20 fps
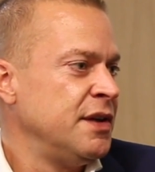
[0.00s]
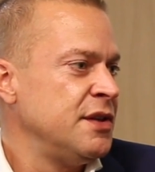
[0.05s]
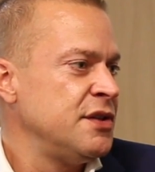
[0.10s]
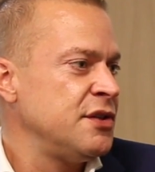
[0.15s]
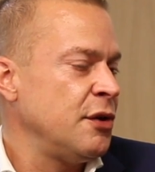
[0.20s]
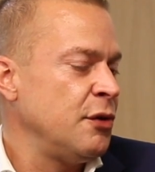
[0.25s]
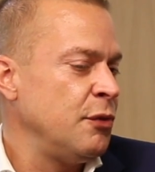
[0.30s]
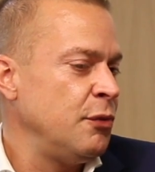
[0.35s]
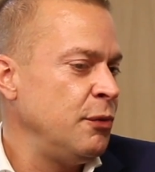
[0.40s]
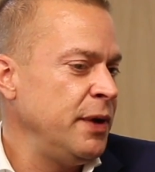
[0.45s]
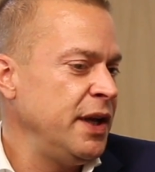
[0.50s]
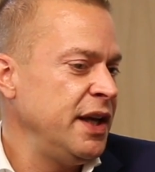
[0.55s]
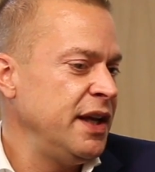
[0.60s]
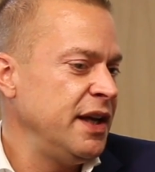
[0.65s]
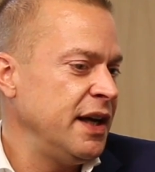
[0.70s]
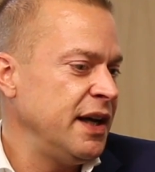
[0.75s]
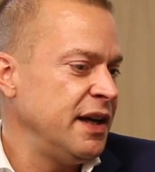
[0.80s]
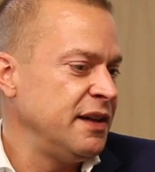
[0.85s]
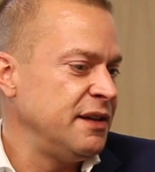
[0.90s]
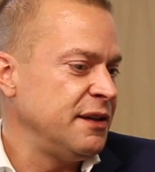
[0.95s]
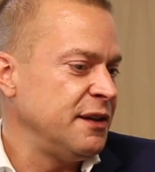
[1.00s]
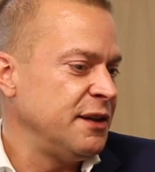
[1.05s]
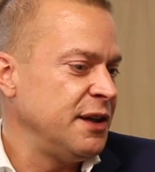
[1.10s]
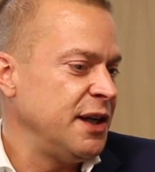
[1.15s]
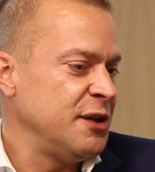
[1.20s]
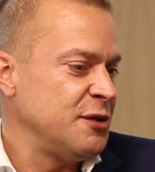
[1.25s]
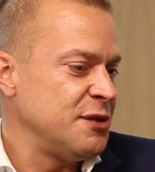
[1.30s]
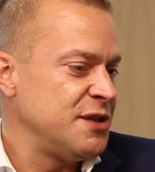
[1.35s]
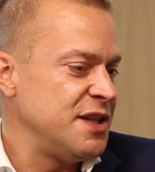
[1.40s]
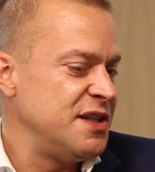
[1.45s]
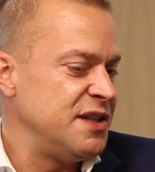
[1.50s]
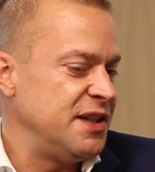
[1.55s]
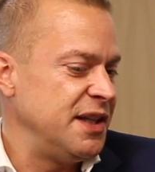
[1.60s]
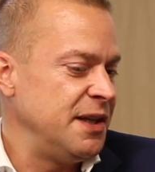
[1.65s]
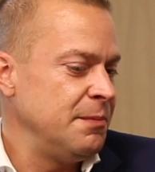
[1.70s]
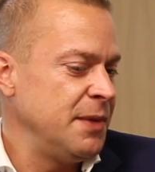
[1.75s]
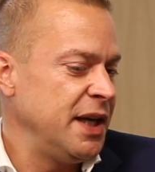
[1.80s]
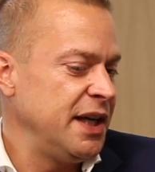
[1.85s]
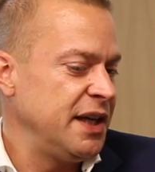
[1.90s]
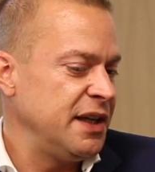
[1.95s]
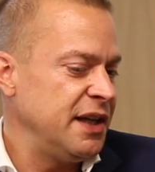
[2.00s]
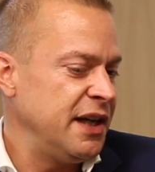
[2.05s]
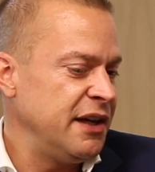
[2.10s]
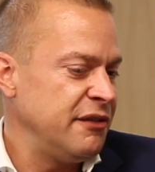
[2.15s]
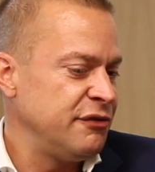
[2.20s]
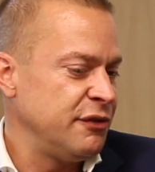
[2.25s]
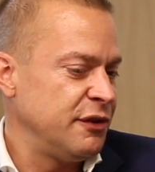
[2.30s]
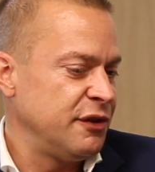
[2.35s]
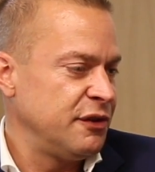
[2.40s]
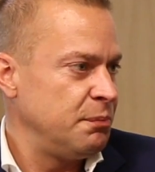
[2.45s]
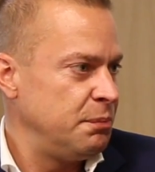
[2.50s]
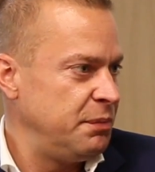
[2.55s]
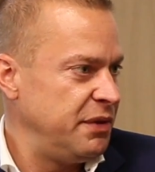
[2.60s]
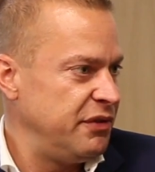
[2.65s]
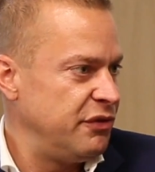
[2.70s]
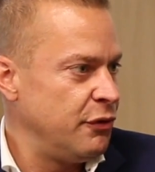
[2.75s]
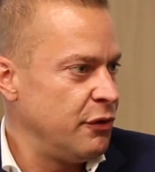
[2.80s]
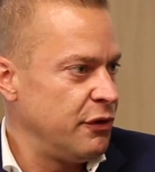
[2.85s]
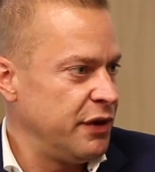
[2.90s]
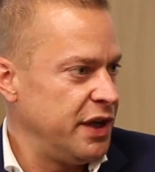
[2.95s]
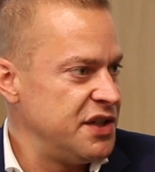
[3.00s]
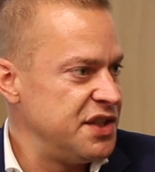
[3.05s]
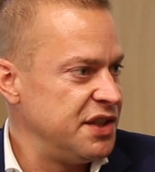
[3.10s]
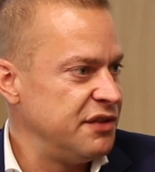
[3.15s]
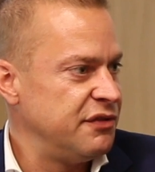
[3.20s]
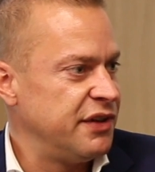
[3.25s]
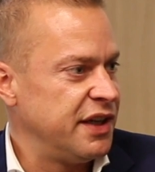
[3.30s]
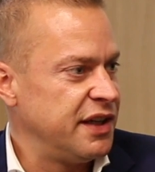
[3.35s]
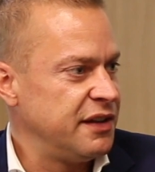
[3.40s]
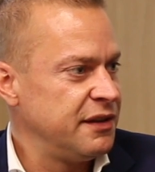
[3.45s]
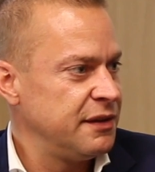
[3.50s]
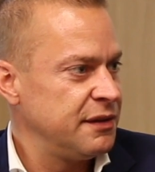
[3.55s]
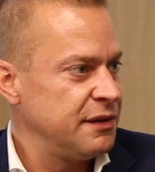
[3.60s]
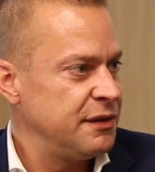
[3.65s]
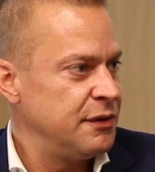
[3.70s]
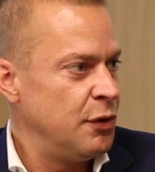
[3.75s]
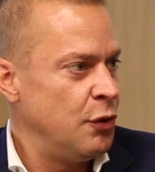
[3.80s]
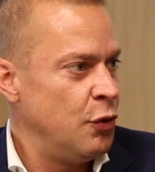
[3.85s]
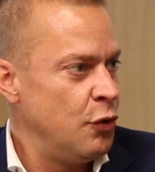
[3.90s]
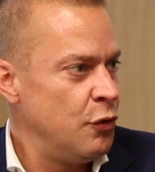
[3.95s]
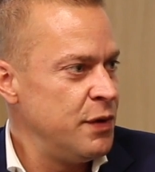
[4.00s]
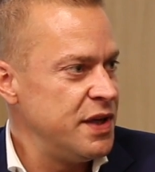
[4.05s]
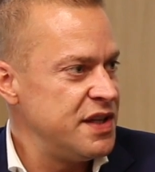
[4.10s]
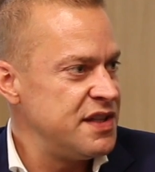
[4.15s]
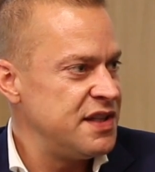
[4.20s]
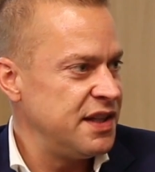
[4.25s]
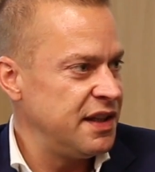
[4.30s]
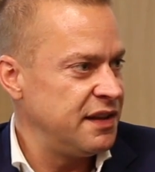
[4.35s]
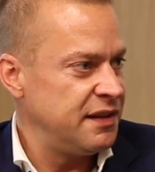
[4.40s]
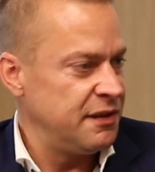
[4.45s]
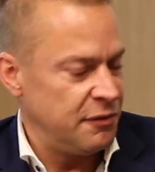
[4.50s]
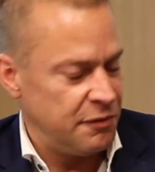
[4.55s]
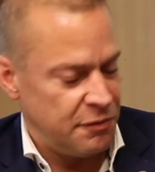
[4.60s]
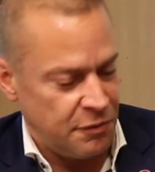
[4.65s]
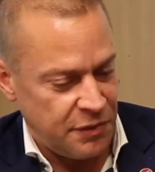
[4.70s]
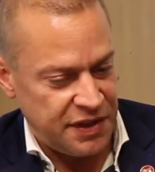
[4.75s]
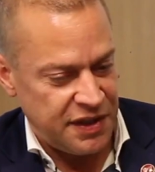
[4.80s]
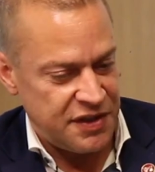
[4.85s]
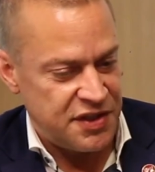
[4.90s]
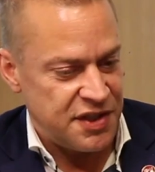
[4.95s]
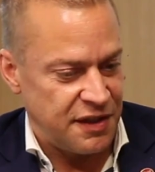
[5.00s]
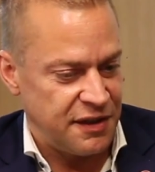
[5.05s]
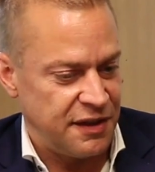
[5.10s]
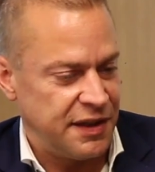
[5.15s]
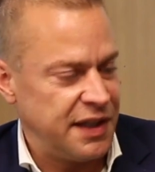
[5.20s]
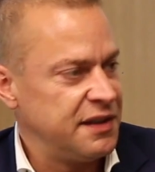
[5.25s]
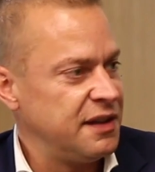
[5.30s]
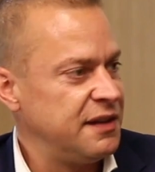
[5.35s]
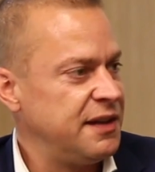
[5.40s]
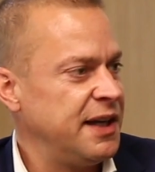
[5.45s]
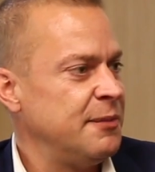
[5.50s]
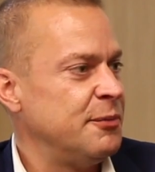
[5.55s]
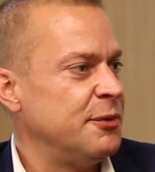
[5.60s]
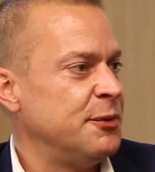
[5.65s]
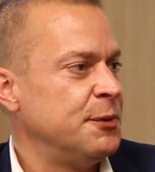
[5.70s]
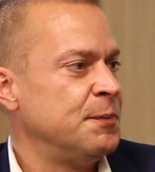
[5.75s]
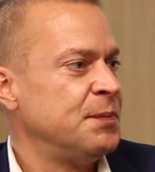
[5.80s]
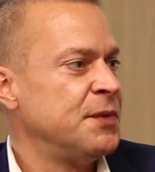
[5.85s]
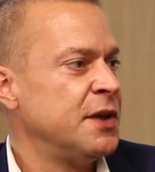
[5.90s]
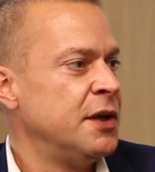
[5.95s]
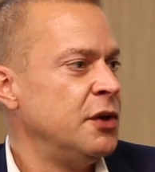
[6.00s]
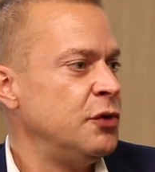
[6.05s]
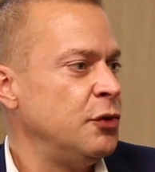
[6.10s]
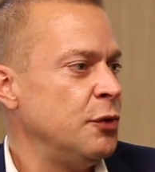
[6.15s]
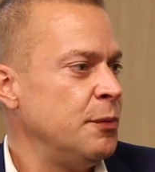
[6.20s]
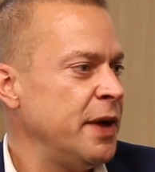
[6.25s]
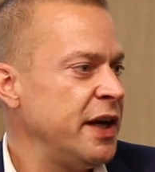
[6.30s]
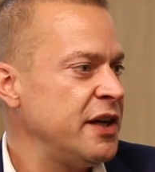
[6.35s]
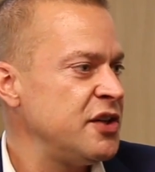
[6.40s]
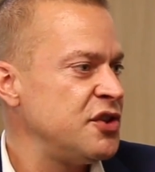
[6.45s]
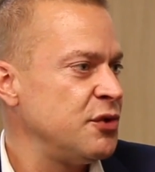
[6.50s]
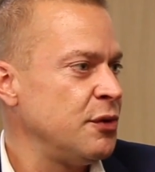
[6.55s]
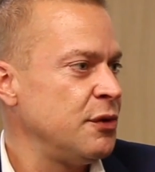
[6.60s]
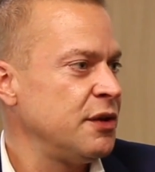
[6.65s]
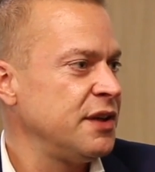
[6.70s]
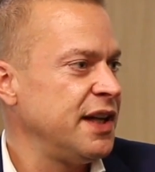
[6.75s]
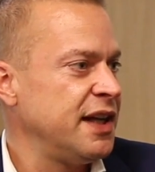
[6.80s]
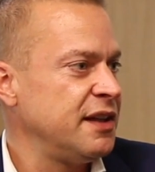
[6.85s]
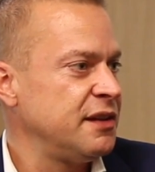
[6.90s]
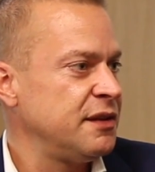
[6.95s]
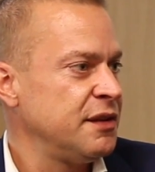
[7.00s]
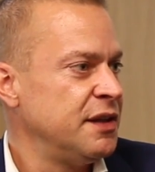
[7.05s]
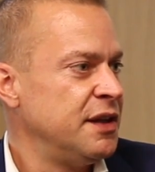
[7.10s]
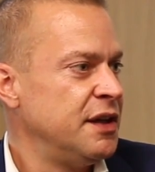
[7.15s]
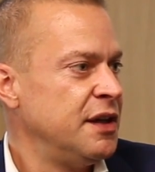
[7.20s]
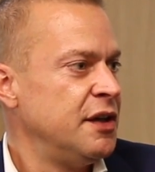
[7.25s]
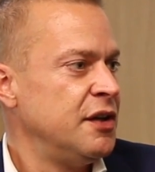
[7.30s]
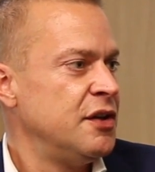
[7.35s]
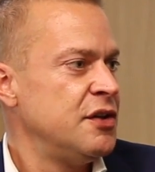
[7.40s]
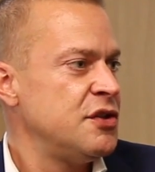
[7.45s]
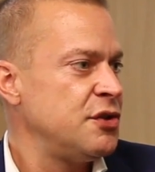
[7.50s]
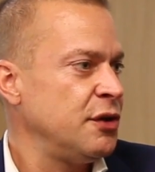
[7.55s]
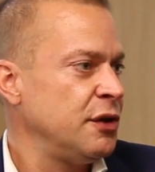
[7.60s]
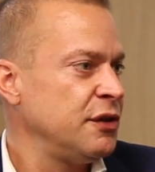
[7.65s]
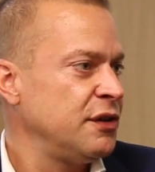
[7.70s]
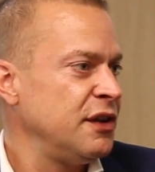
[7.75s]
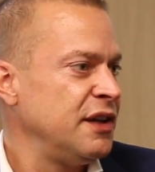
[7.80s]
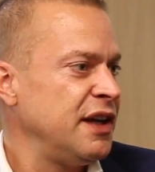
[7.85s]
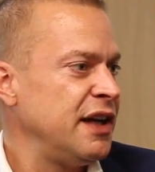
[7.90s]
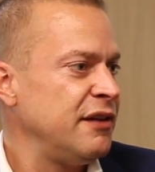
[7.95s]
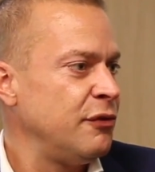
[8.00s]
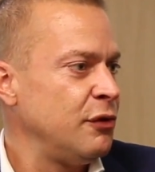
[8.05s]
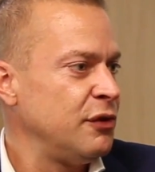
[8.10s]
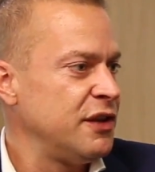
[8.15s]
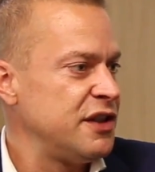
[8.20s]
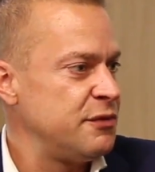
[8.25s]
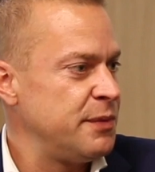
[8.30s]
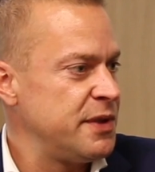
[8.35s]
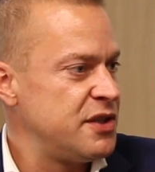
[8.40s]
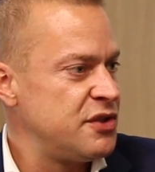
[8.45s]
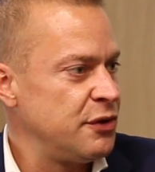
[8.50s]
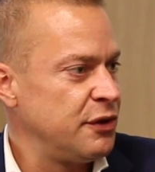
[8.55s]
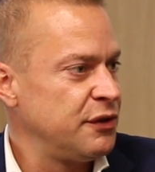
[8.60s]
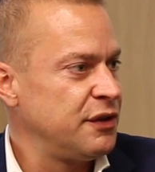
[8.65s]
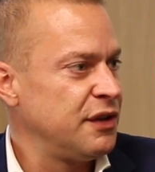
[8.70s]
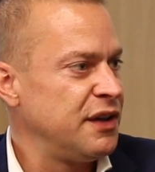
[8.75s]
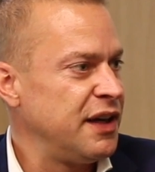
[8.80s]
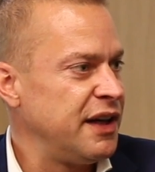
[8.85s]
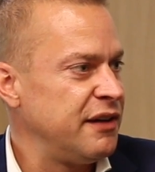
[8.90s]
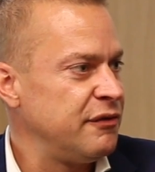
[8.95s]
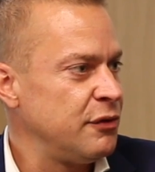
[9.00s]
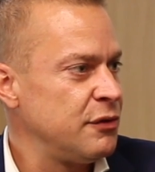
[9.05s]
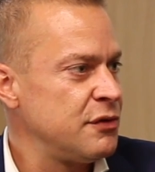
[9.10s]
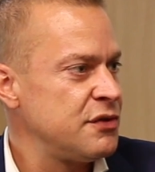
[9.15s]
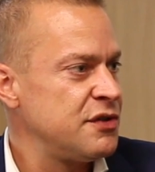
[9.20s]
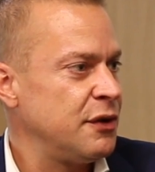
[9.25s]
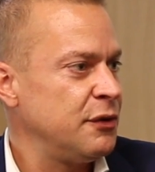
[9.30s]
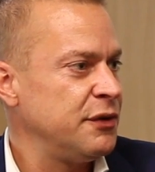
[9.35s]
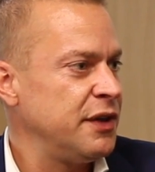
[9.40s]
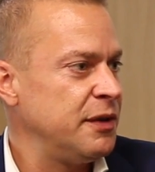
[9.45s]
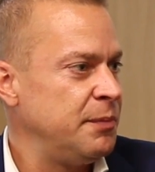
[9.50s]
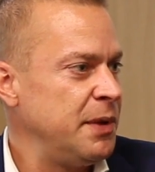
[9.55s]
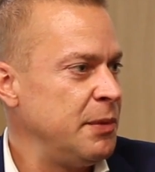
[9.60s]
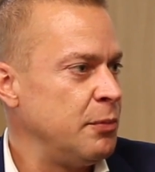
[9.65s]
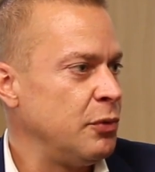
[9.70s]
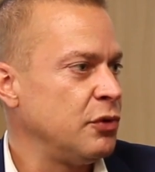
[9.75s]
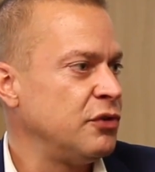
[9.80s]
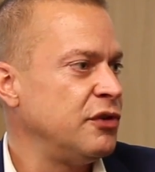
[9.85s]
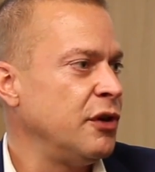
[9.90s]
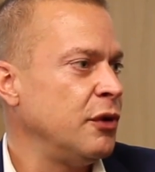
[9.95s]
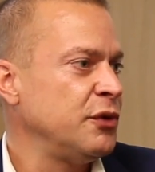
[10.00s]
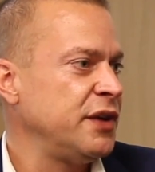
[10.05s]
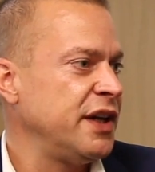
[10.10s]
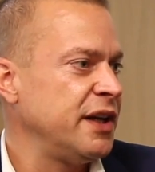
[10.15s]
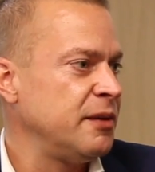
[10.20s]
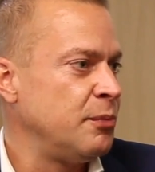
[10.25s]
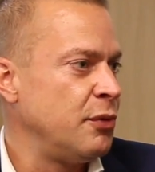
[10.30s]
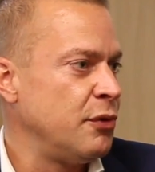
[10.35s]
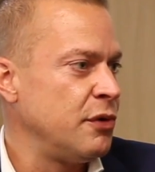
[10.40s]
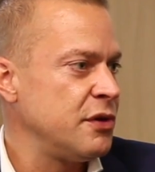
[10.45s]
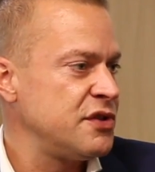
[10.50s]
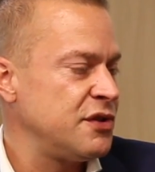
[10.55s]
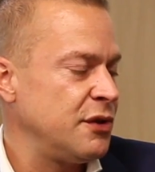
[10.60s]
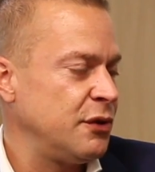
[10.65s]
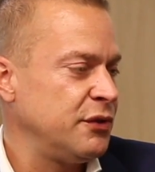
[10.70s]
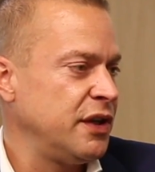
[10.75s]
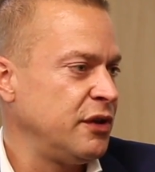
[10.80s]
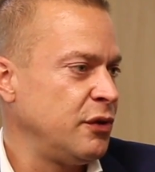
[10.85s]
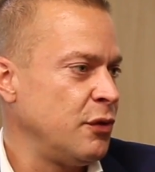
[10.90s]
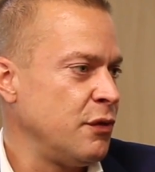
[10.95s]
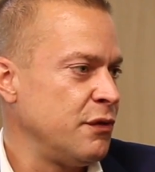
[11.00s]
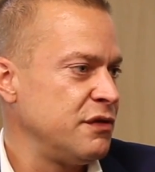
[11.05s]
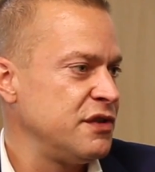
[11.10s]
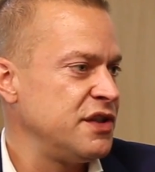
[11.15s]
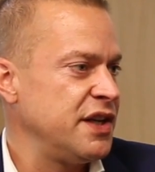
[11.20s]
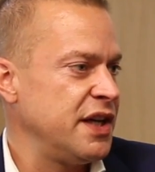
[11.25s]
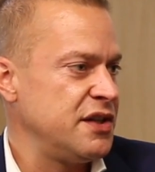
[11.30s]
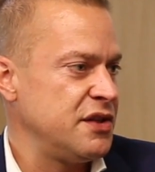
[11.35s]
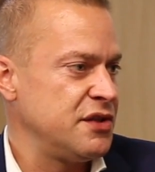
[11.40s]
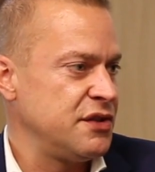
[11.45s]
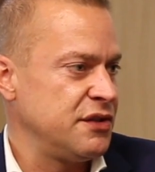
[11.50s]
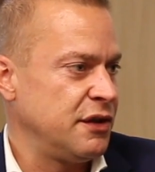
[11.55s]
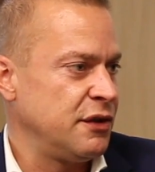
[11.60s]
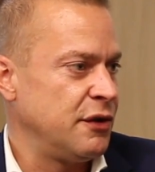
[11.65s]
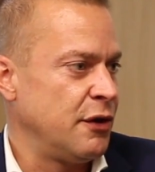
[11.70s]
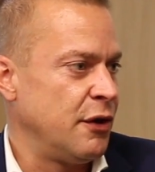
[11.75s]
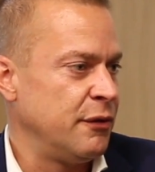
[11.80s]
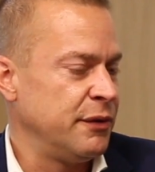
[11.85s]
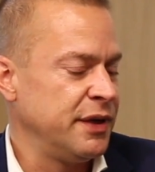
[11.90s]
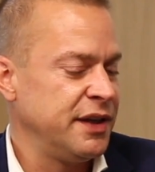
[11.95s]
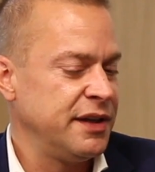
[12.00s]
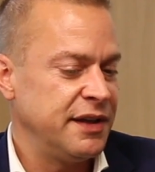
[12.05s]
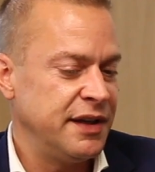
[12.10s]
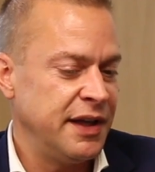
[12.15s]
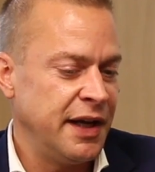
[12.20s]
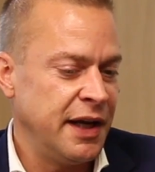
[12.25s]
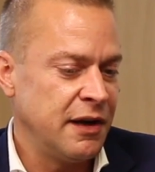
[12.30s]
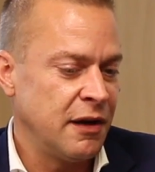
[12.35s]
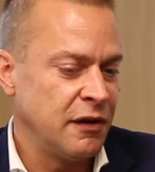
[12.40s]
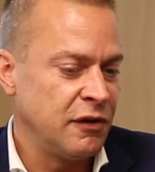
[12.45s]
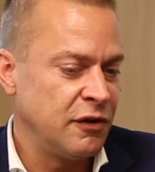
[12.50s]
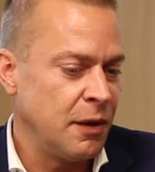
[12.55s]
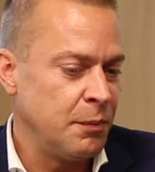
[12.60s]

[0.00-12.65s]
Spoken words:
So we at the NRCC make an effort before each event who we sit with each other at the table to make sure that certain level is with certain level so that people don't get bored, so that conversations are going. And on